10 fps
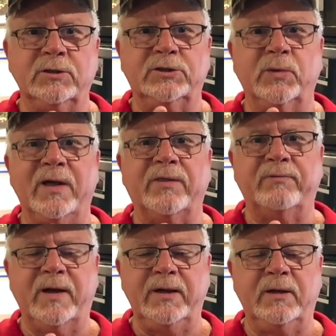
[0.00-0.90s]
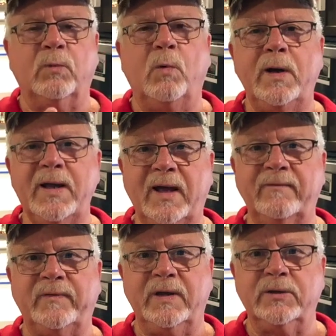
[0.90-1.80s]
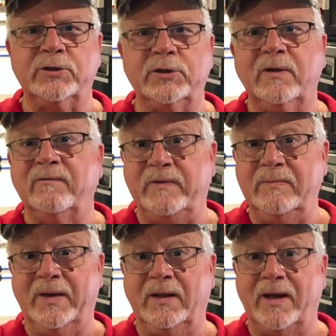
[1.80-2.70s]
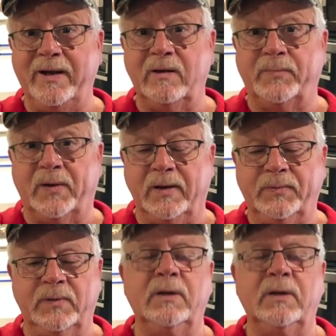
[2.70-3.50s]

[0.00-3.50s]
to a threaded 1/2 inch female iron pipe